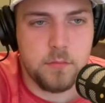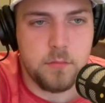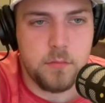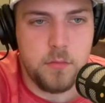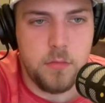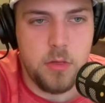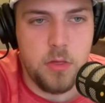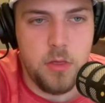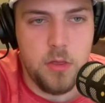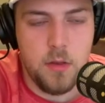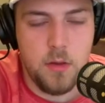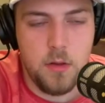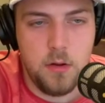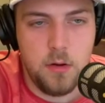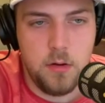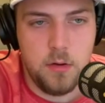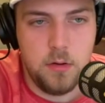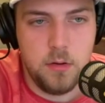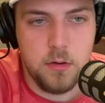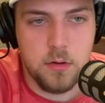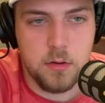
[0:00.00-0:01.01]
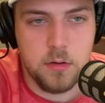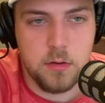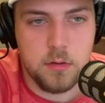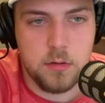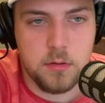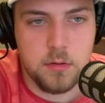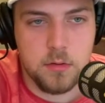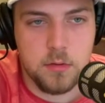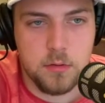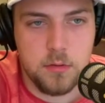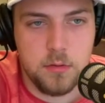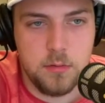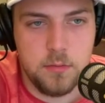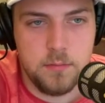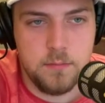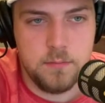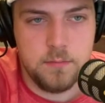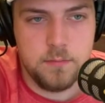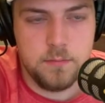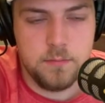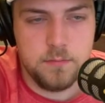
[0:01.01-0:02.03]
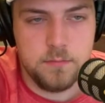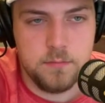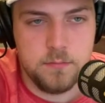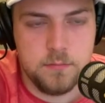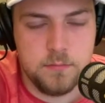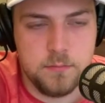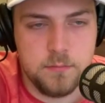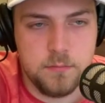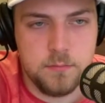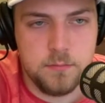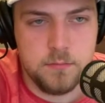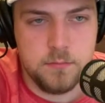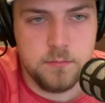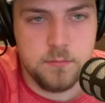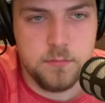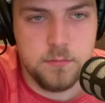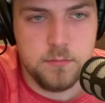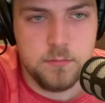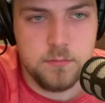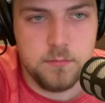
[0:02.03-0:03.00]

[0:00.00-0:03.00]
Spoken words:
(not speaking)